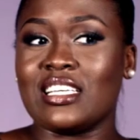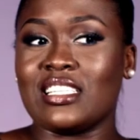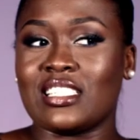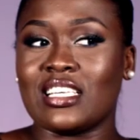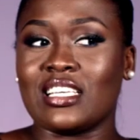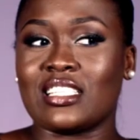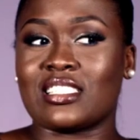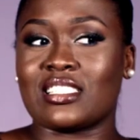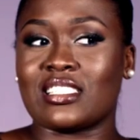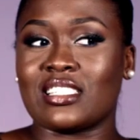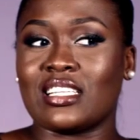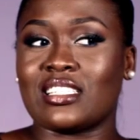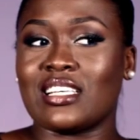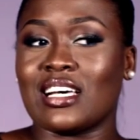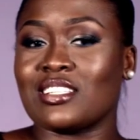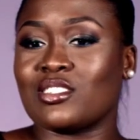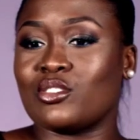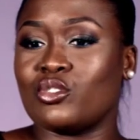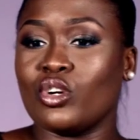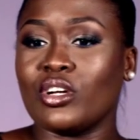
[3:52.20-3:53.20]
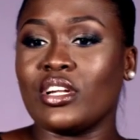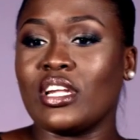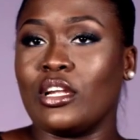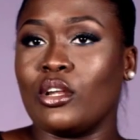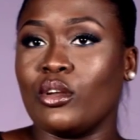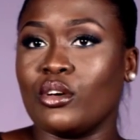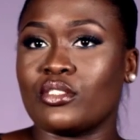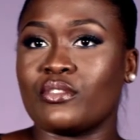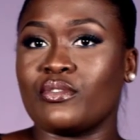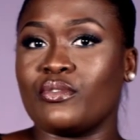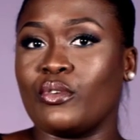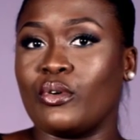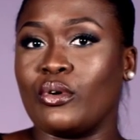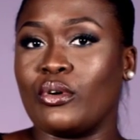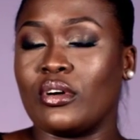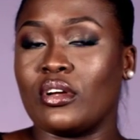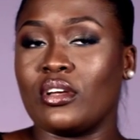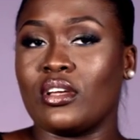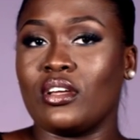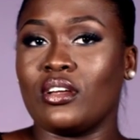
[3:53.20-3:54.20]
It. it has done a lot
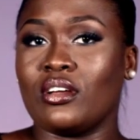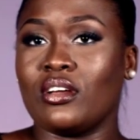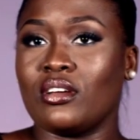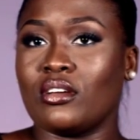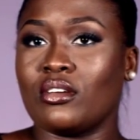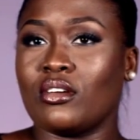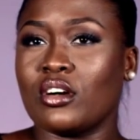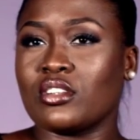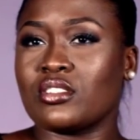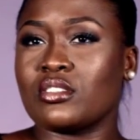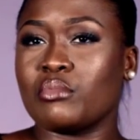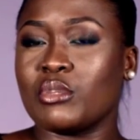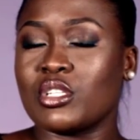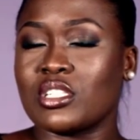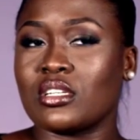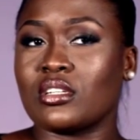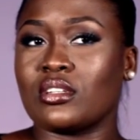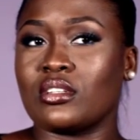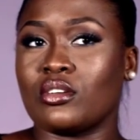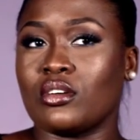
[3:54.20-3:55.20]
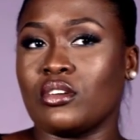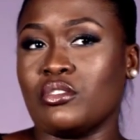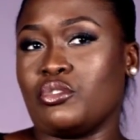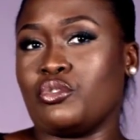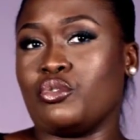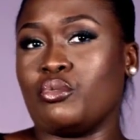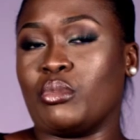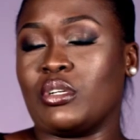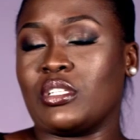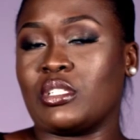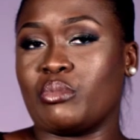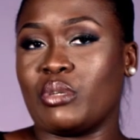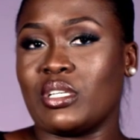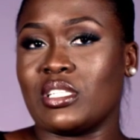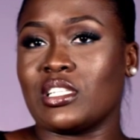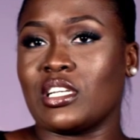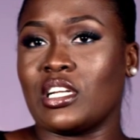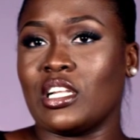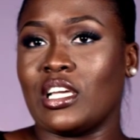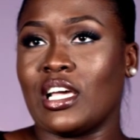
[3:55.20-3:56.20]
for customers and consumers
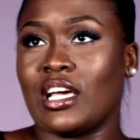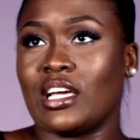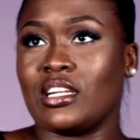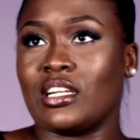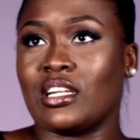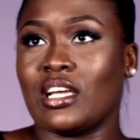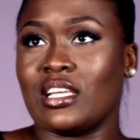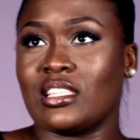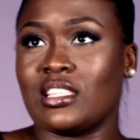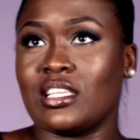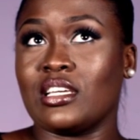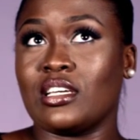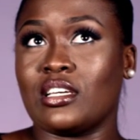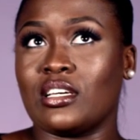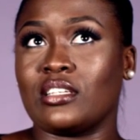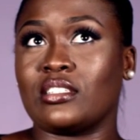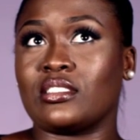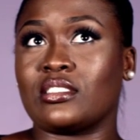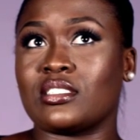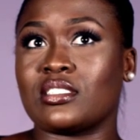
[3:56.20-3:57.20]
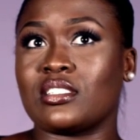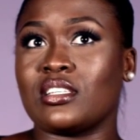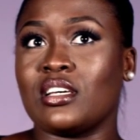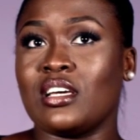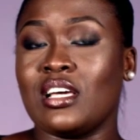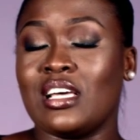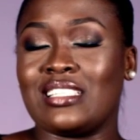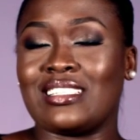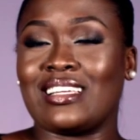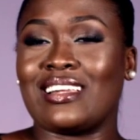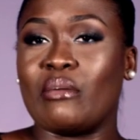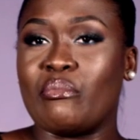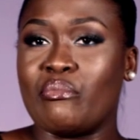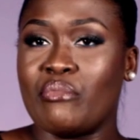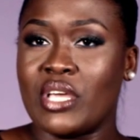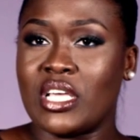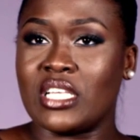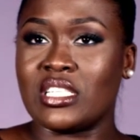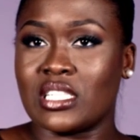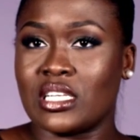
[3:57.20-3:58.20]
basically, and I think it's, it's an
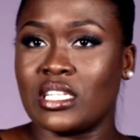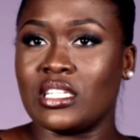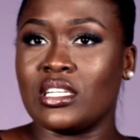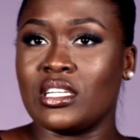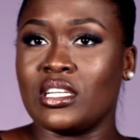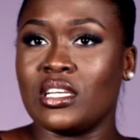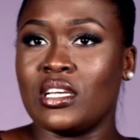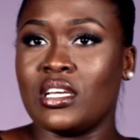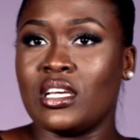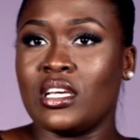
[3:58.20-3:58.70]
amazing